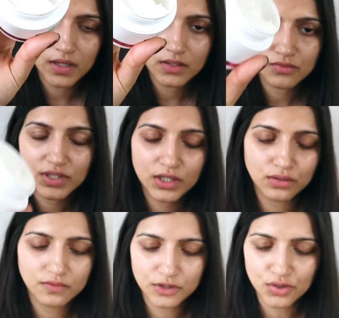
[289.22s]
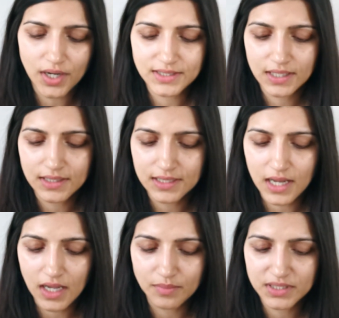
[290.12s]
It's really good for dry skin
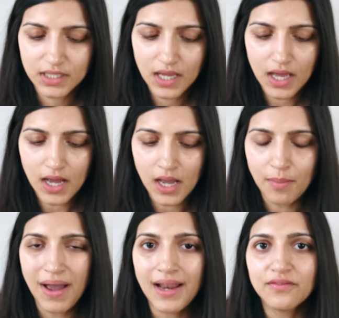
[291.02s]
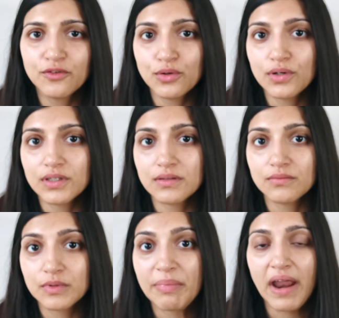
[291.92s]
types and for
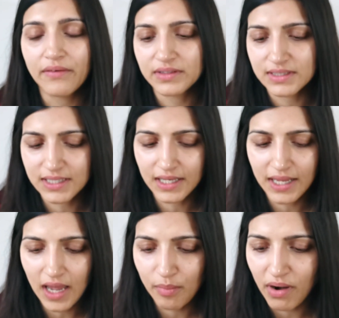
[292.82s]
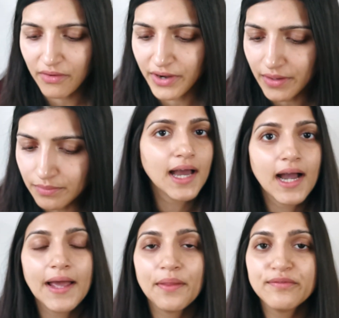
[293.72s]
repairing the skincare barrier.
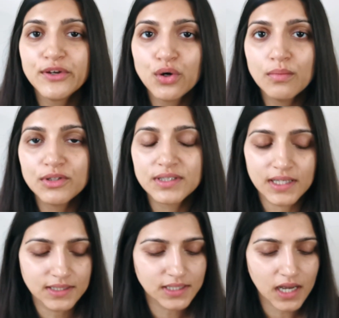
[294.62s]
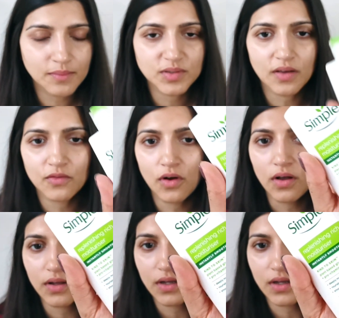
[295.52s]
And then for normal skin types, I've got